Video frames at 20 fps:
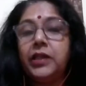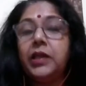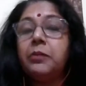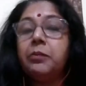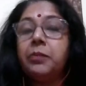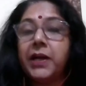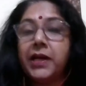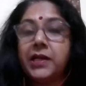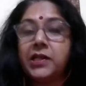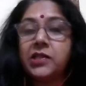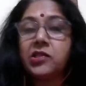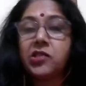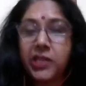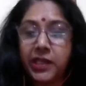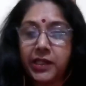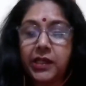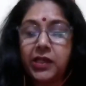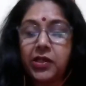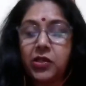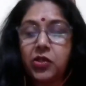impart
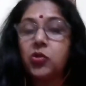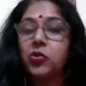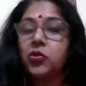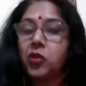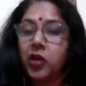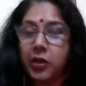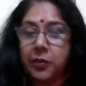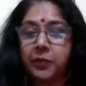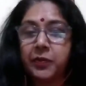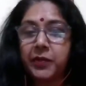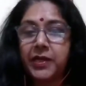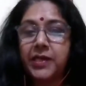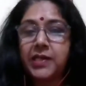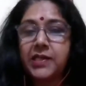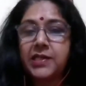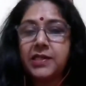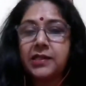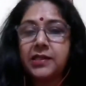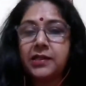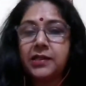training to
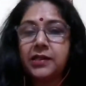corporates,